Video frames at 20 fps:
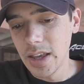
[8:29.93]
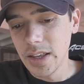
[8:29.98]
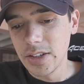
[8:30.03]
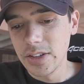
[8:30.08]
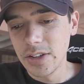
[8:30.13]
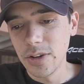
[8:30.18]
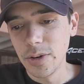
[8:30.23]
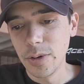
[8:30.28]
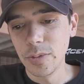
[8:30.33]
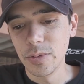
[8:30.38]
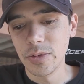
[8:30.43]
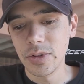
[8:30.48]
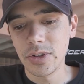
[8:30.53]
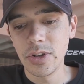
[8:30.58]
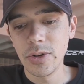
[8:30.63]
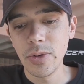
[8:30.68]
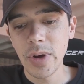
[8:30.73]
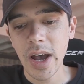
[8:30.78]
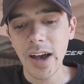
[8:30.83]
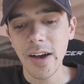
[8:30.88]
So
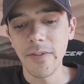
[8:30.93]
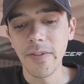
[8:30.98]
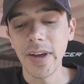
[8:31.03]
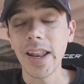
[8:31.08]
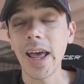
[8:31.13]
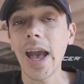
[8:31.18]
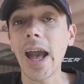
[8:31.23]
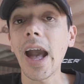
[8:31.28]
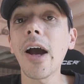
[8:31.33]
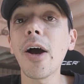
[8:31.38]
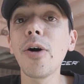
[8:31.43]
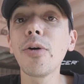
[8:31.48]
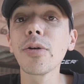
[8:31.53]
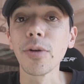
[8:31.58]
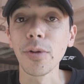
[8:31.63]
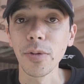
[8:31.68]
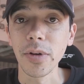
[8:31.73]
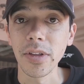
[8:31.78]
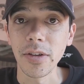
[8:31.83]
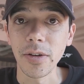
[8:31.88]
to have an
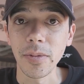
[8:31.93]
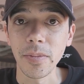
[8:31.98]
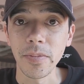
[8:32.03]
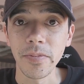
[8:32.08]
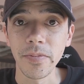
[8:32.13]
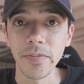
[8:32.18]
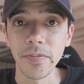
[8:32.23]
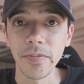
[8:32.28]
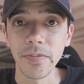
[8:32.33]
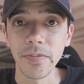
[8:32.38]
algorithm